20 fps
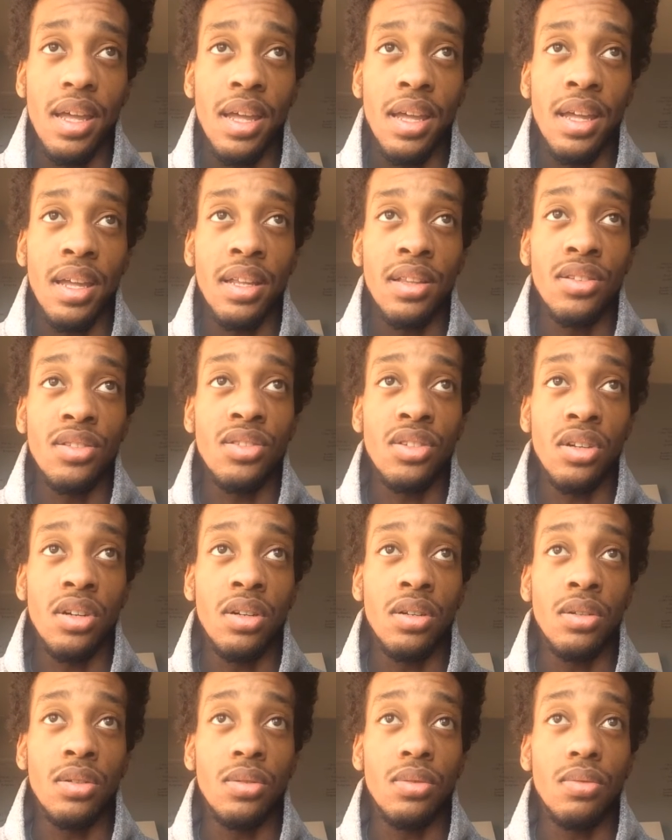And
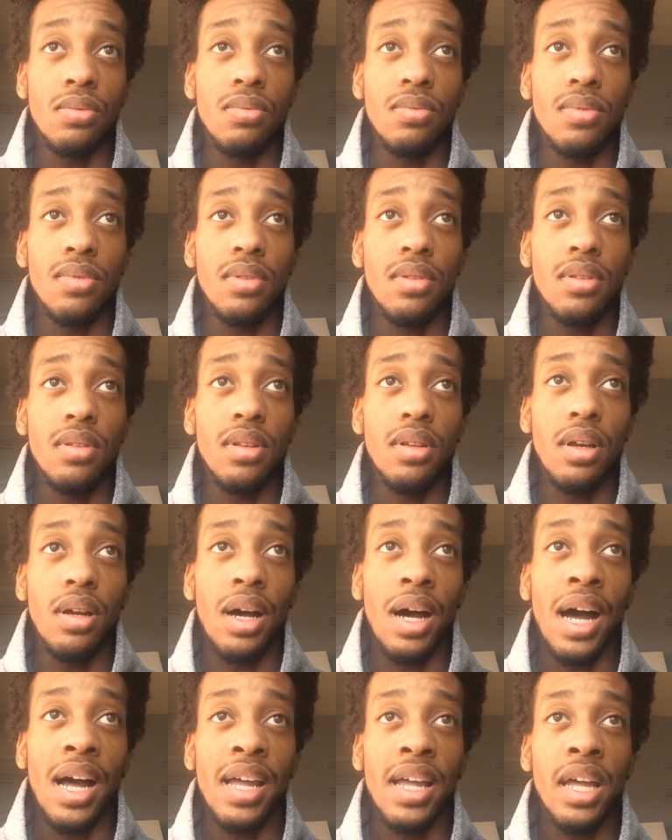so
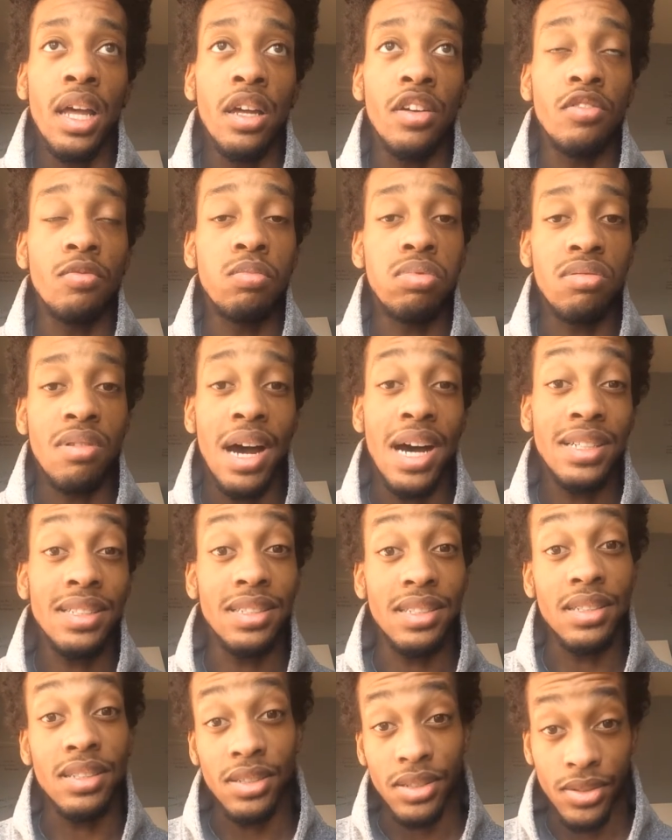I have
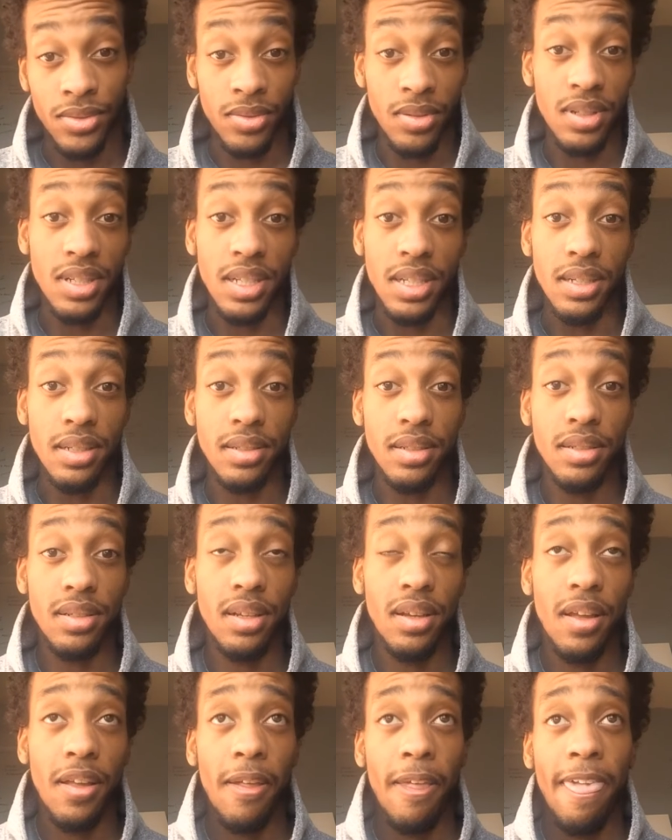processes for
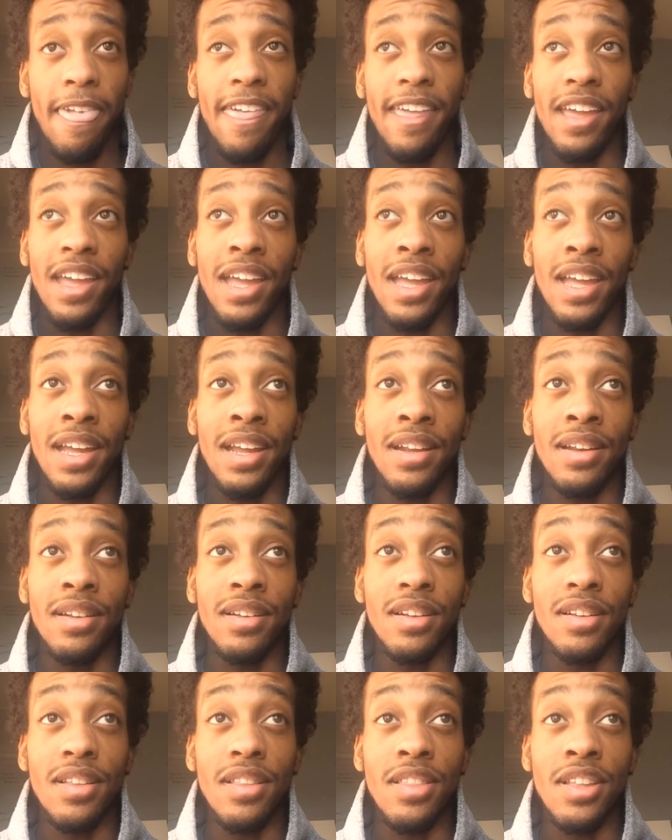these,
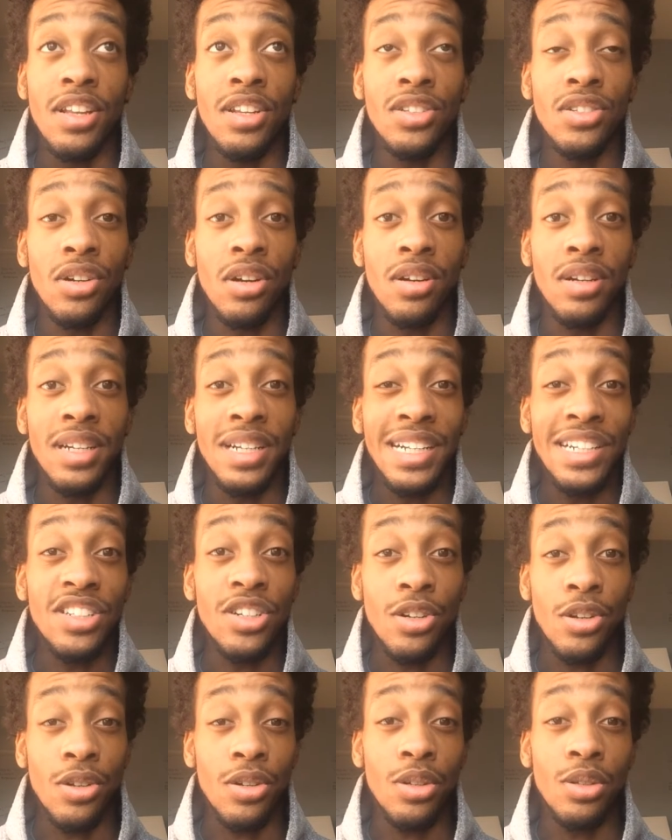and these are
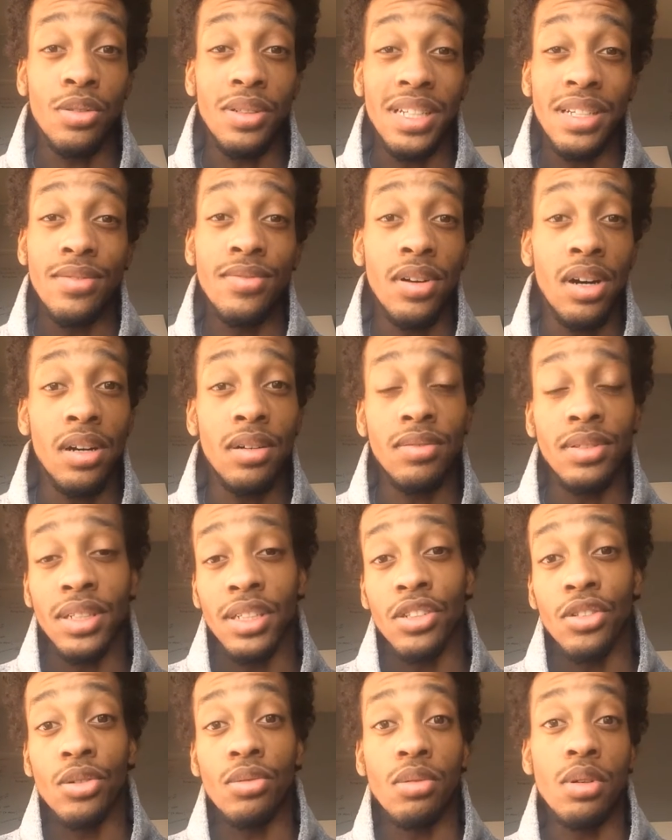eternal,
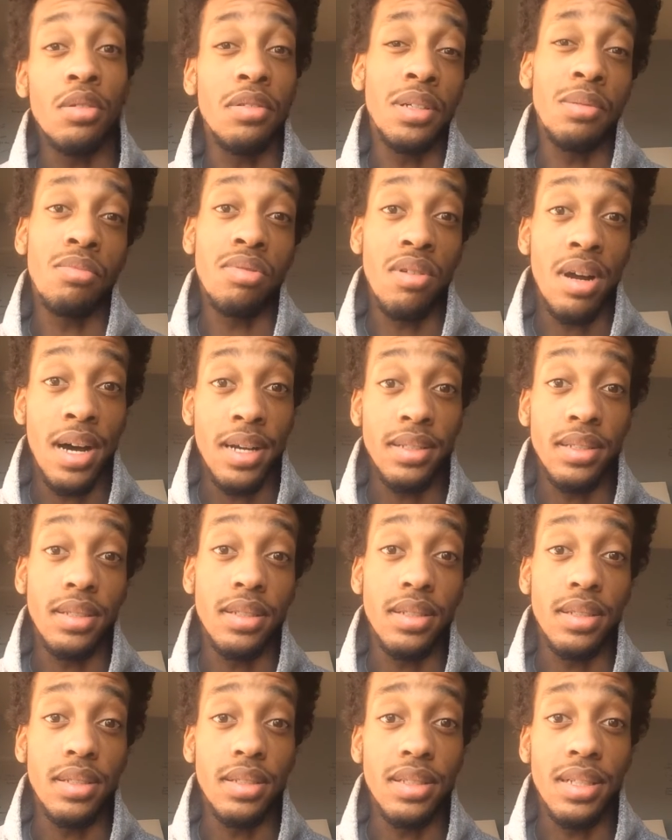evolving, and growing
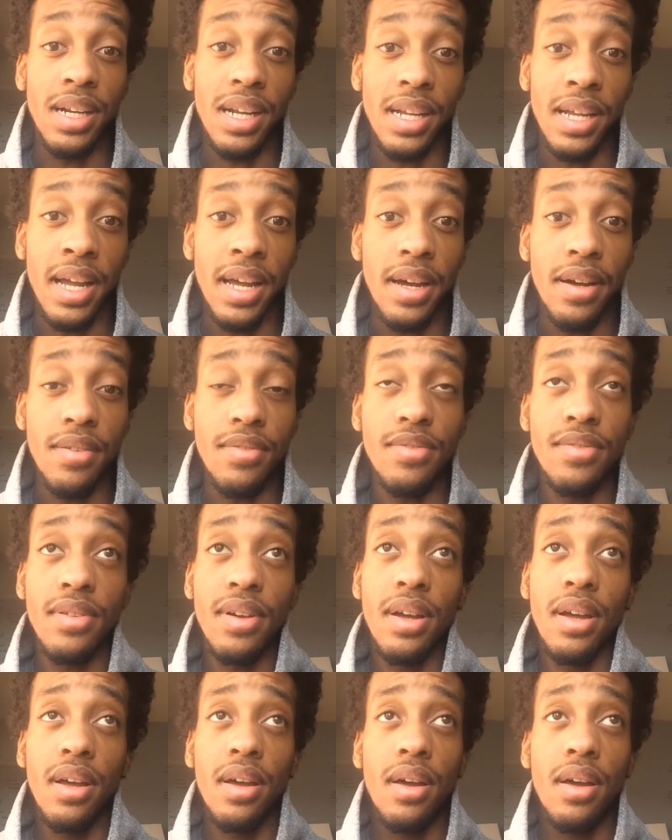processes that I have.